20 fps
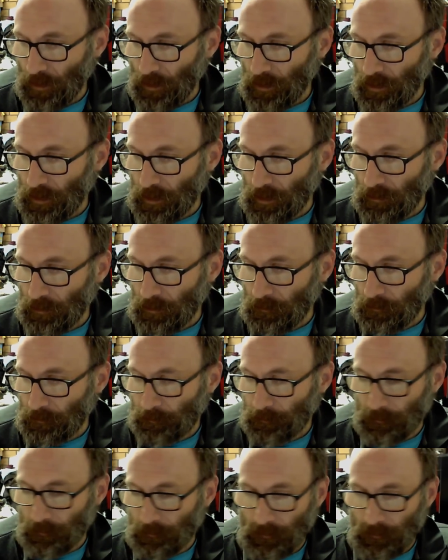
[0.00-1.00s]
Um,
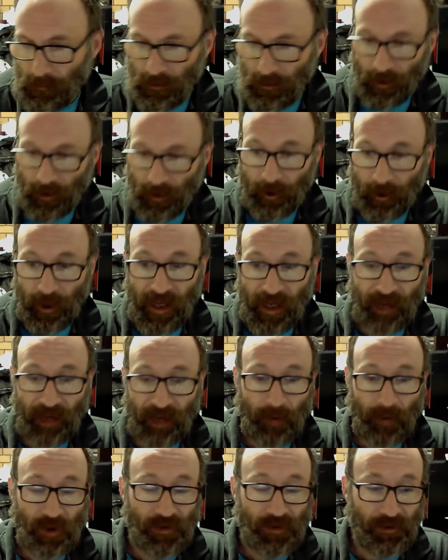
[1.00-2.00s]
I don't know
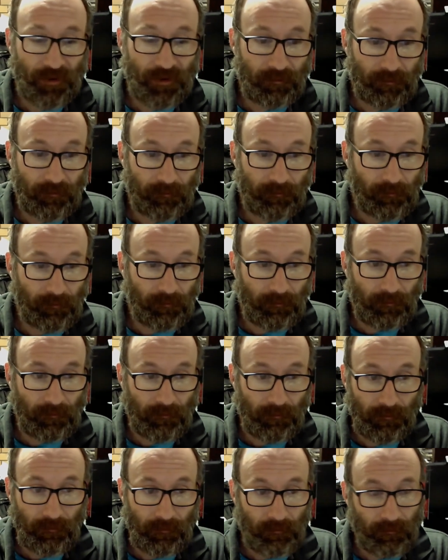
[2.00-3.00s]
how much
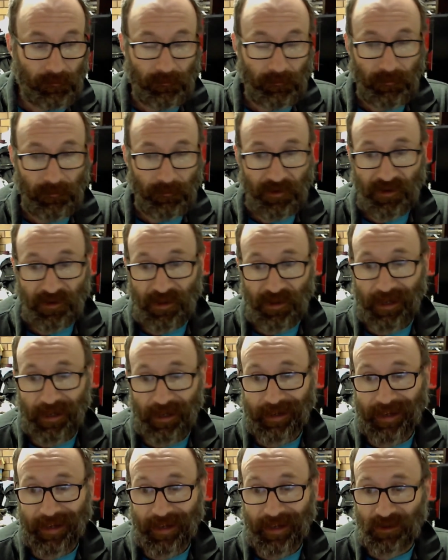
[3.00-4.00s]

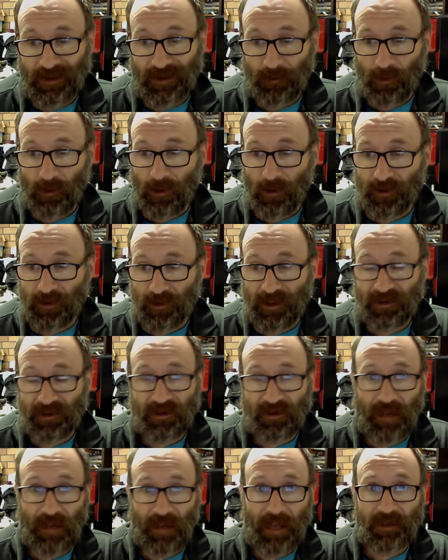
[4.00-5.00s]
sarcasm or Aussie
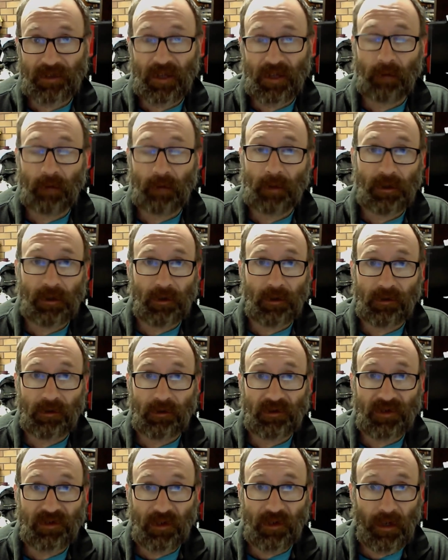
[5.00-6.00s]
slang is going to be
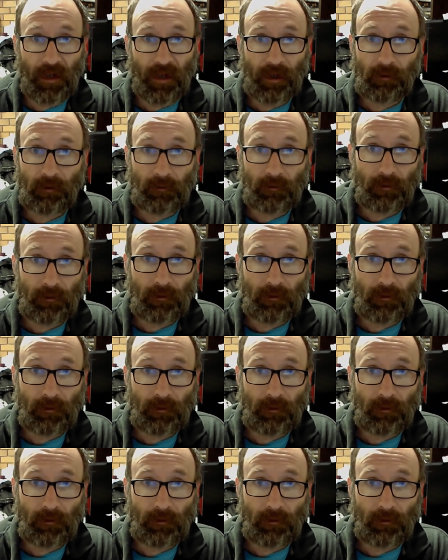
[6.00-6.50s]
used today.